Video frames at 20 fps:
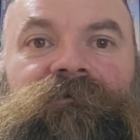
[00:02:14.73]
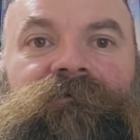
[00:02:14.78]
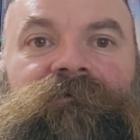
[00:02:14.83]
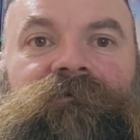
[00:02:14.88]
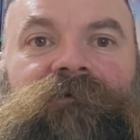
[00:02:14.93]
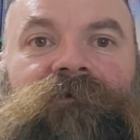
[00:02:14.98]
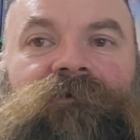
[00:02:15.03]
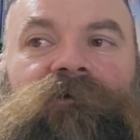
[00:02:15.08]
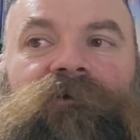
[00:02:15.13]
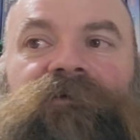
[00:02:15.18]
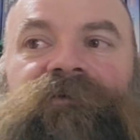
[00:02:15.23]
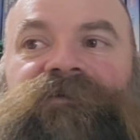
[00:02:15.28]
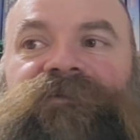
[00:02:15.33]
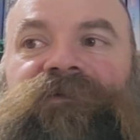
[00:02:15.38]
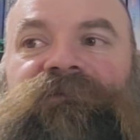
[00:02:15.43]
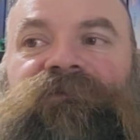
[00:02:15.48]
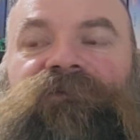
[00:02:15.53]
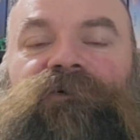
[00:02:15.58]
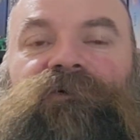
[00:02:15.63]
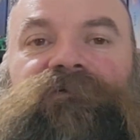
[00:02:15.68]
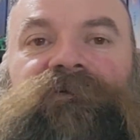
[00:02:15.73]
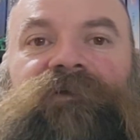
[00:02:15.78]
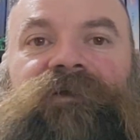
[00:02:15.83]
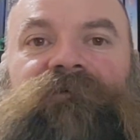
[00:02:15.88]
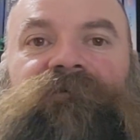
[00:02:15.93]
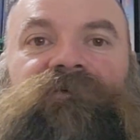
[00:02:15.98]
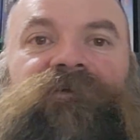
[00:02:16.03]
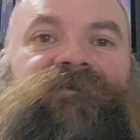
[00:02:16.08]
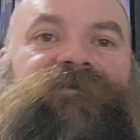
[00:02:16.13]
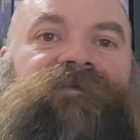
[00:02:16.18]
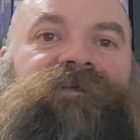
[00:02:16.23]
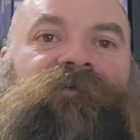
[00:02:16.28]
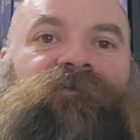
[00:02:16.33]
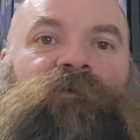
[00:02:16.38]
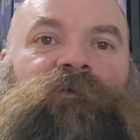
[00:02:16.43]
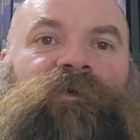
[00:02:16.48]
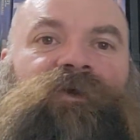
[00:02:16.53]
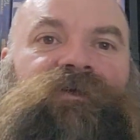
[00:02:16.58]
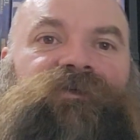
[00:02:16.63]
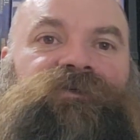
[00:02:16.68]
on the hardest difficulty level. It's
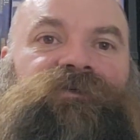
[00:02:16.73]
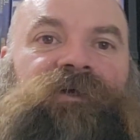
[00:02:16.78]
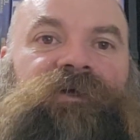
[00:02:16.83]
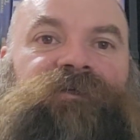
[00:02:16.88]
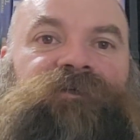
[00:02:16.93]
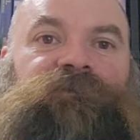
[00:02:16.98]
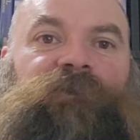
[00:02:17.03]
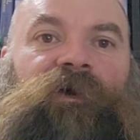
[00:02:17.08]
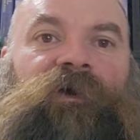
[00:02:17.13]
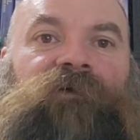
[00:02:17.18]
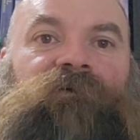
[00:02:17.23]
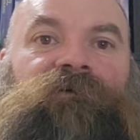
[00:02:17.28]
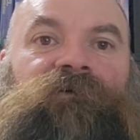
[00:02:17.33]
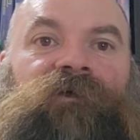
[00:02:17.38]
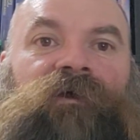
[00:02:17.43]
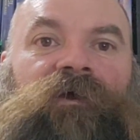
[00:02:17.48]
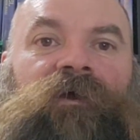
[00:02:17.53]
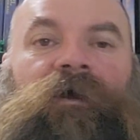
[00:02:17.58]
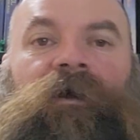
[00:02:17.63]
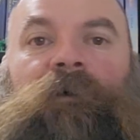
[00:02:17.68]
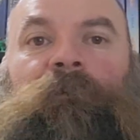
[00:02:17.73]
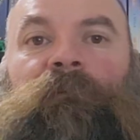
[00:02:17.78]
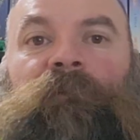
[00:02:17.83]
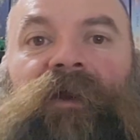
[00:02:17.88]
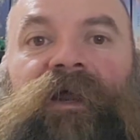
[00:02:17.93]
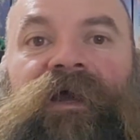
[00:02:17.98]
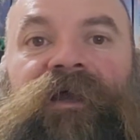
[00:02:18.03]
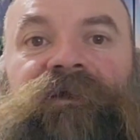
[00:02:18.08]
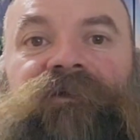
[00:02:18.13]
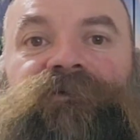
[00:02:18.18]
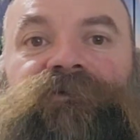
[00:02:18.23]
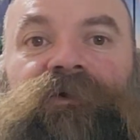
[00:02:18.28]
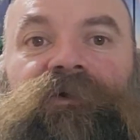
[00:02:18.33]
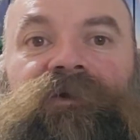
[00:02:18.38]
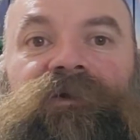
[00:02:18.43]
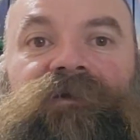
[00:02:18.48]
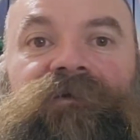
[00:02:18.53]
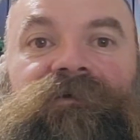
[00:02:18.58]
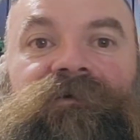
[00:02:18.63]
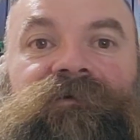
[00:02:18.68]
different because you're not a Spartan, but I enjoyed
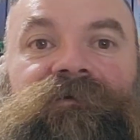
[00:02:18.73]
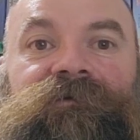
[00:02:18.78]
it.